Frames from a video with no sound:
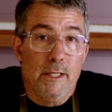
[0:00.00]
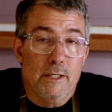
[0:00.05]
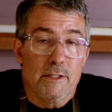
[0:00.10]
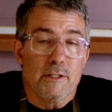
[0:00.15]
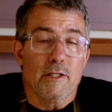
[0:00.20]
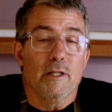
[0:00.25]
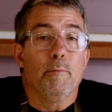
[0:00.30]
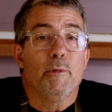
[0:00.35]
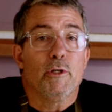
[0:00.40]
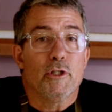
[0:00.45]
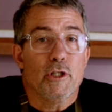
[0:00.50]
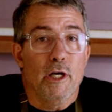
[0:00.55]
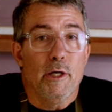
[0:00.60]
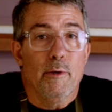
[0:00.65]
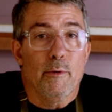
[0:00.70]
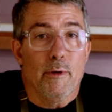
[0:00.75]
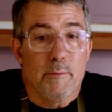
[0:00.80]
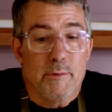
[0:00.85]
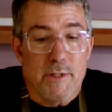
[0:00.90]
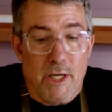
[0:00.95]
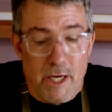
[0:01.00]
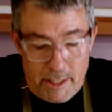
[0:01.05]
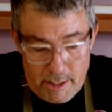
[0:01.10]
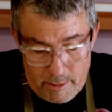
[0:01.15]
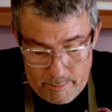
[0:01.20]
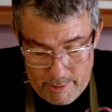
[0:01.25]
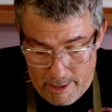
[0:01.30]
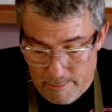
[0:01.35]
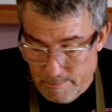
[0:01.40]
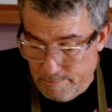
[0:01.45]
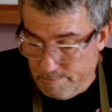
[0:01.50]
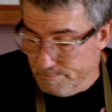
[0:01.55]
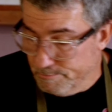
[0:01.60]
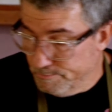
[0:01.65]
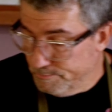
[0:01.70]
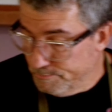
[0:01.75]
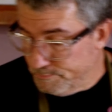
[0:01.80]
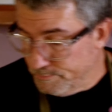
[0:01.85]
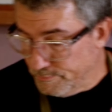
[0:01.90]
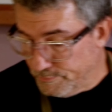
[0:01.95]
So let me show you what I'm talking about.
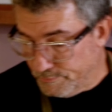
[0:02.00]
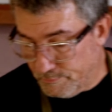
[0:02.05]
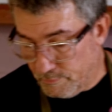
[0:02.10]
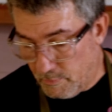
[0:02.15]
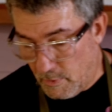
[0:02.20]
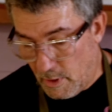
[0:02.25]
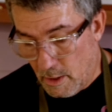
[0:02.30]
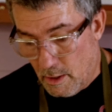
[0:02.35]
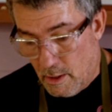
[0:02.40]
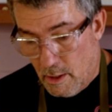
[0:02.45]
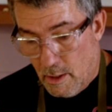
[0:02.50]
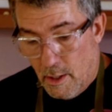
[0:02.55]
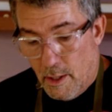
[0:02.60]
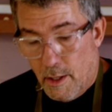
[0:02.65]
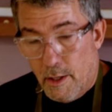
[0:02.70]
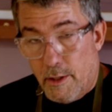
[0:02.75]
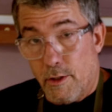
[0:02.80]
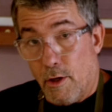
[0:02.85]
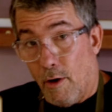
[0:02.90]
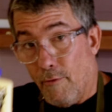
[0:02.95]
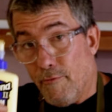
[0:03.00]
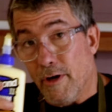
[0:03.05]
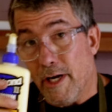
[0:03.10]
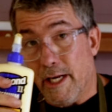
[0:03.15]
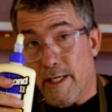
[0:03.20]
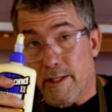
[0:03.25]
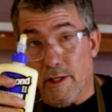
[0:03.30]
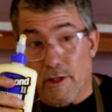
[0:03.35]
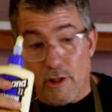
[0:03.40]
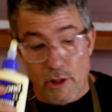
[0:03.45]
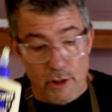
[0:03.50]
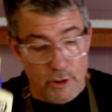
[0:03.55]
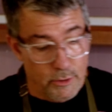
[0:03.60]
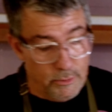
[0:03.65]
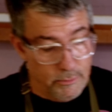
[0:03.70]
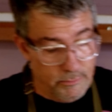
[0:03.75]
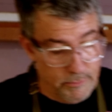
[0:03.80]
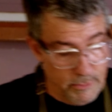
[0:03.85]
Don't forget the glue.